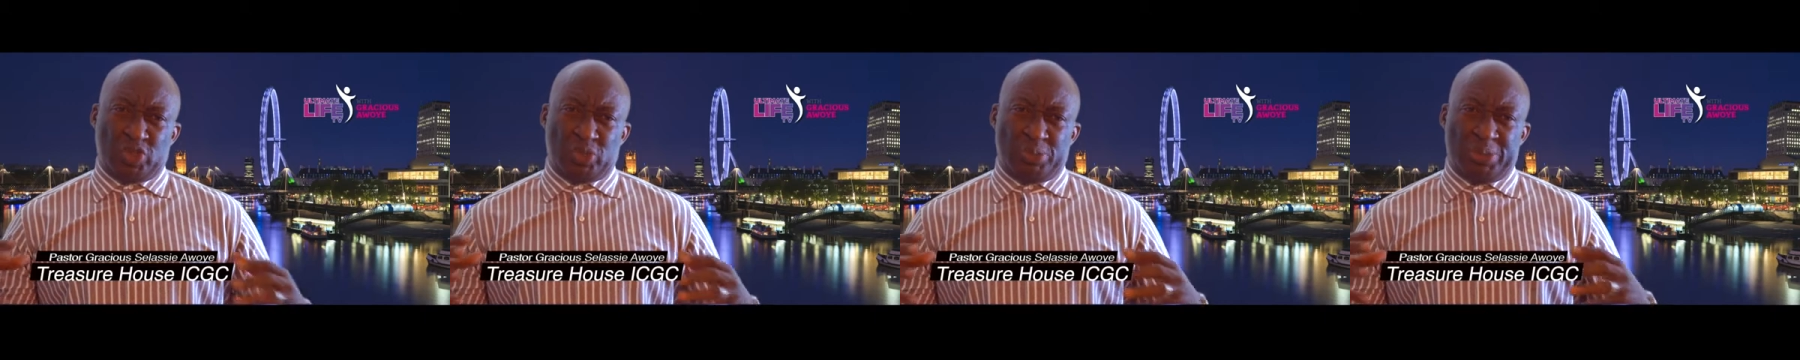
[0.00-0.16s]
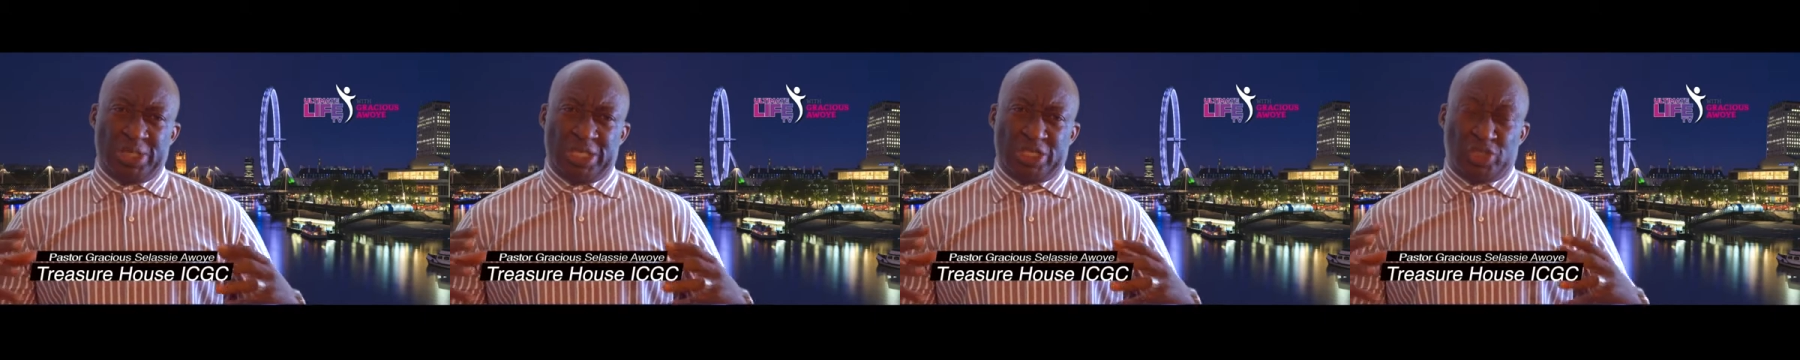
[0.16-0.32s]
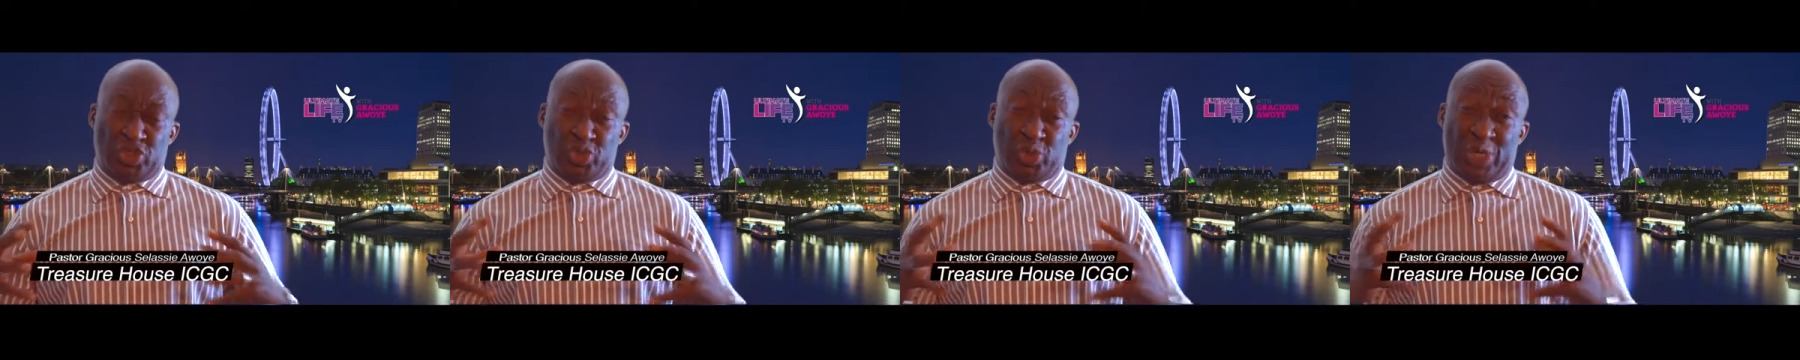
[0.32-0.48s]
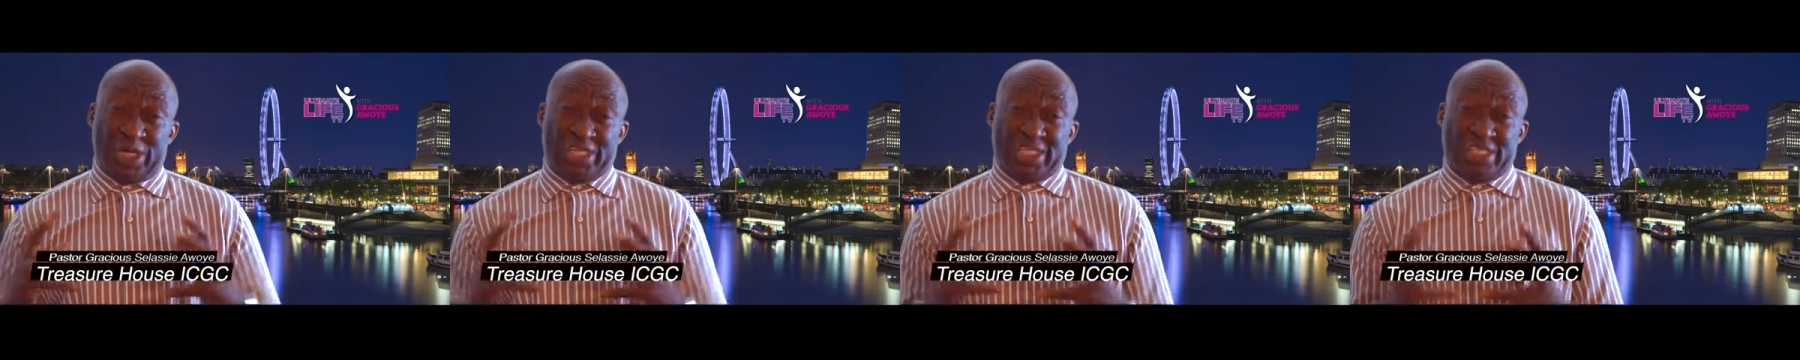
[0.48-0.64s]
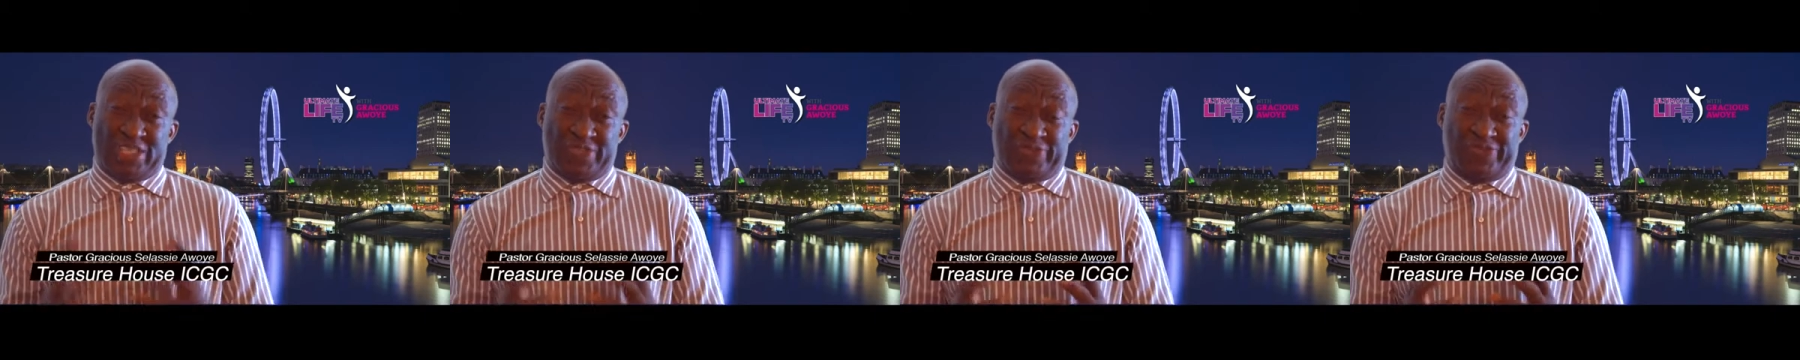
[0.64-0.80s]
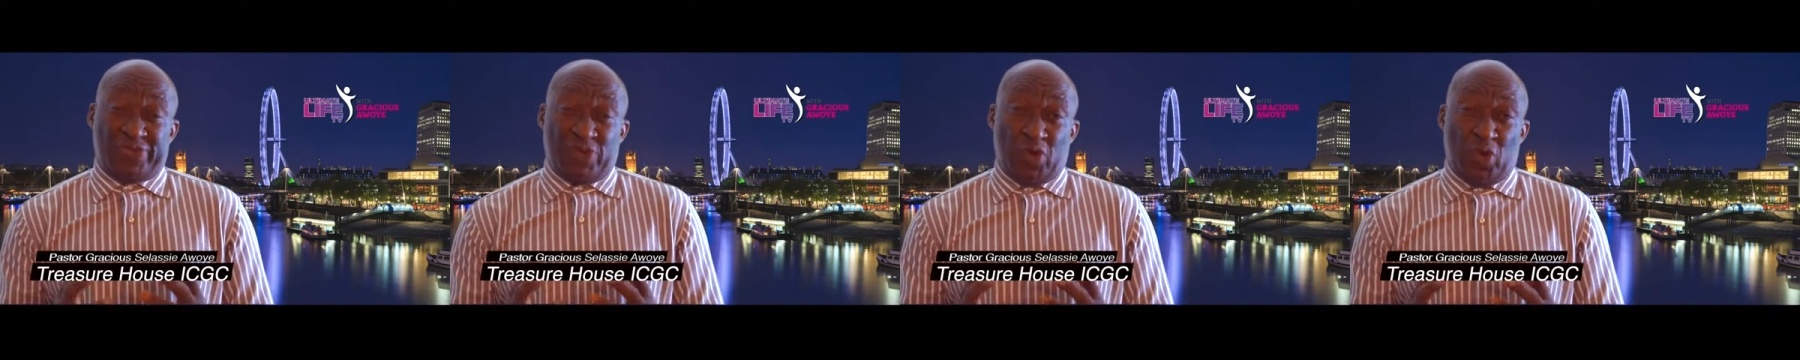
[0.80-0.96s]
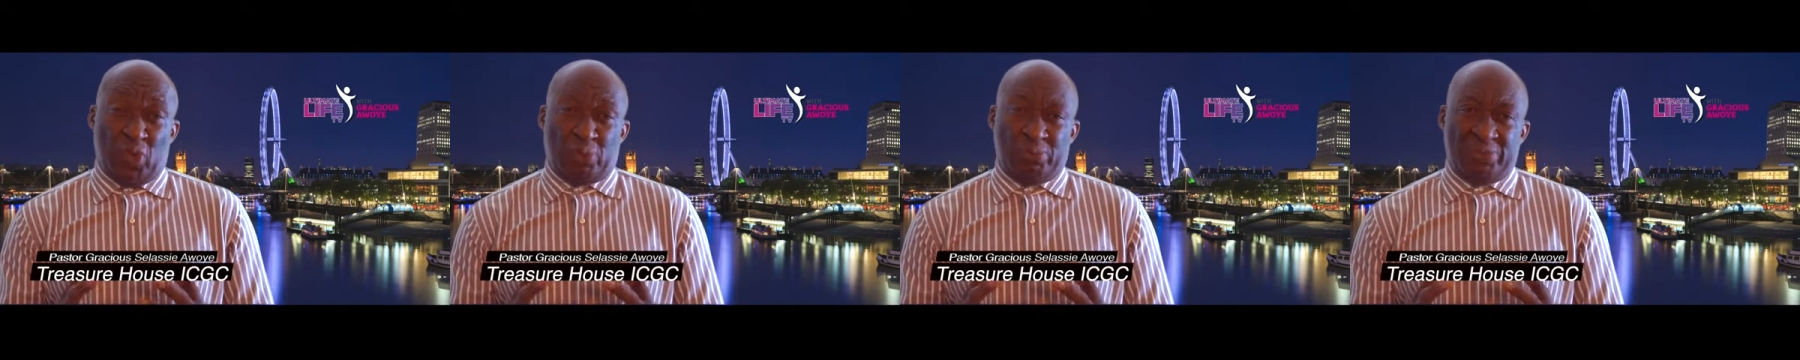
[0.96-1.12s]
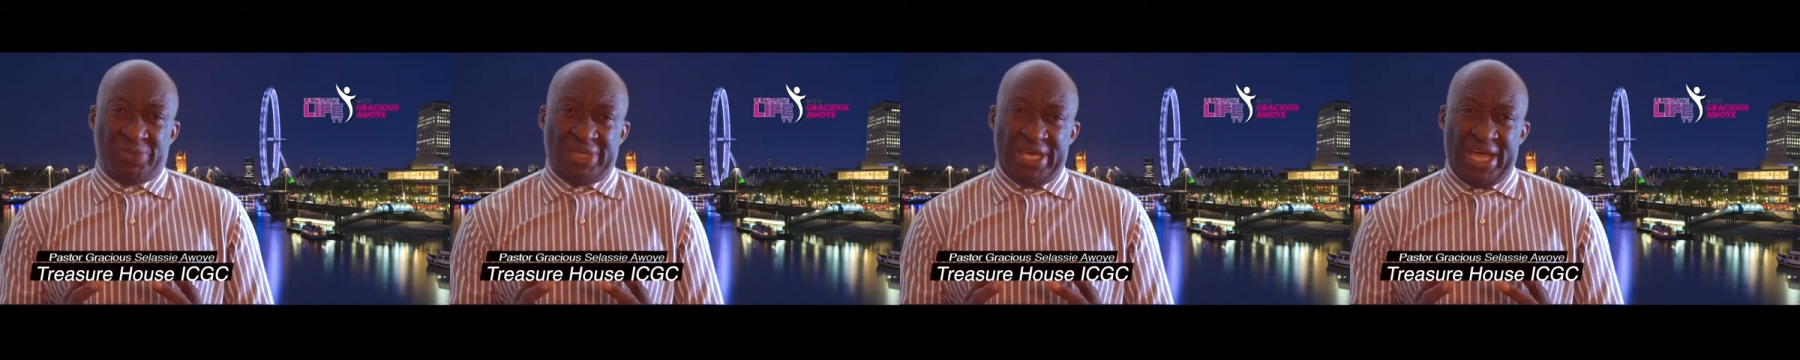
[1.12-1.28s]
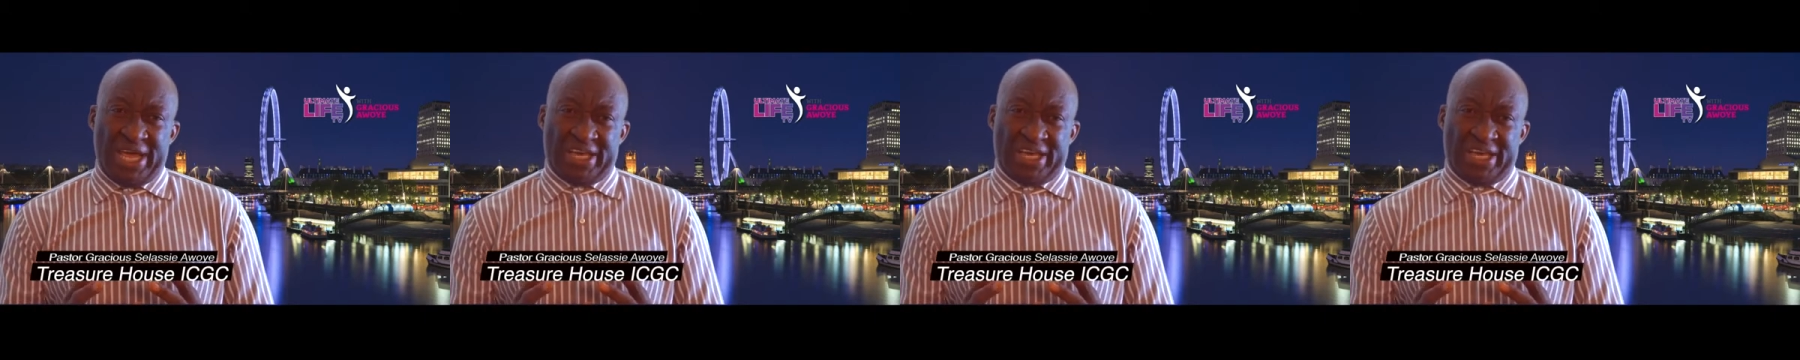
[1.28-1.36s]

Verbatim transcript: to be transformed,